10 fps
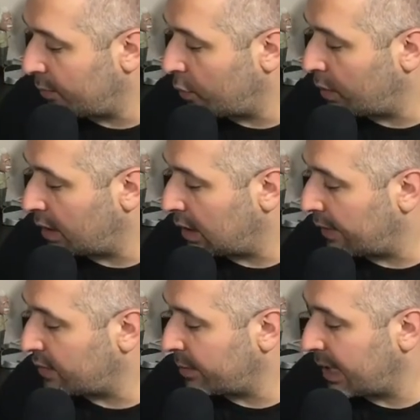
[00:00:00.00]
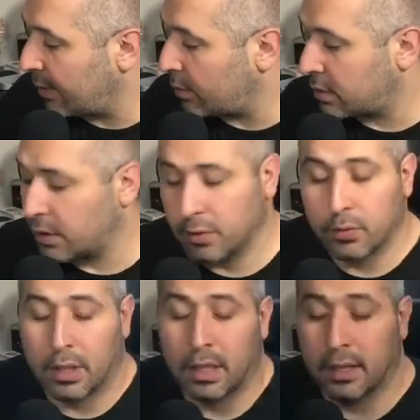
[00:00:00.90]
We'd love to be able to
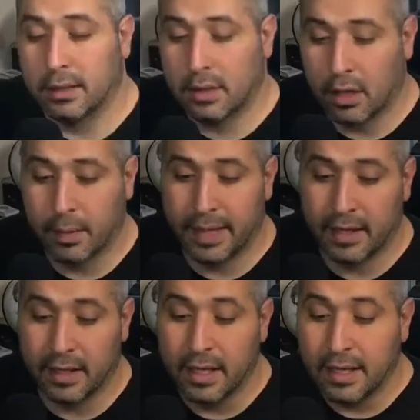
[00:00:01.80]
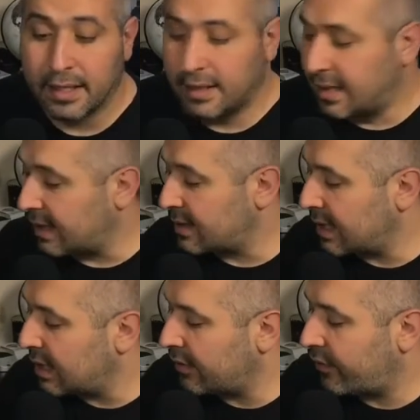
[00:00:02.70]
talk about it. That's
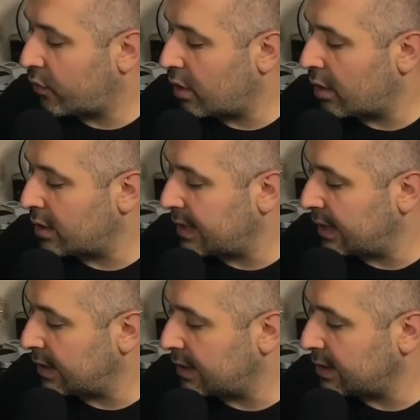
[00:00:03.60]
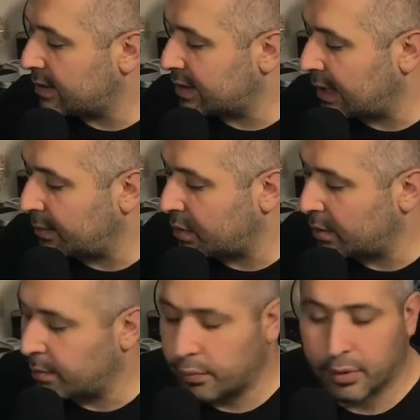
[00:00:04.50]
it for our daily cyber
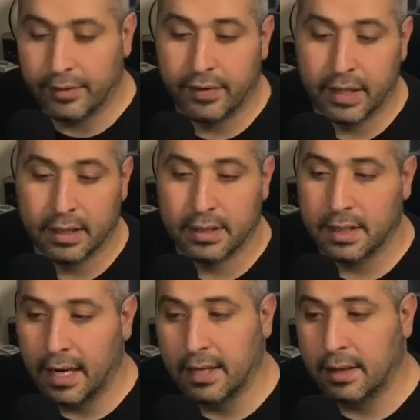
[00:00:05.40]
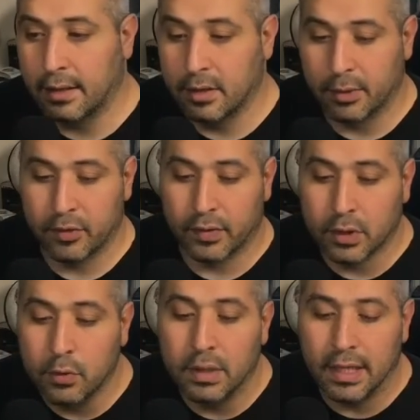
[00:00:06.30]
briefing today. Thanks so much for
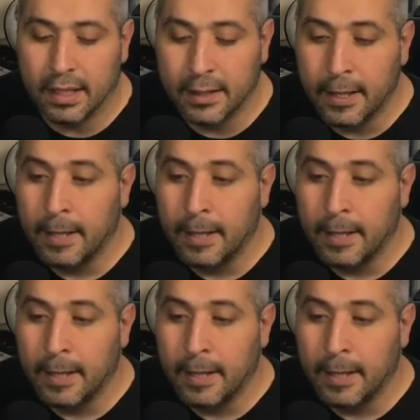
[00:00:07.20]
tuning in.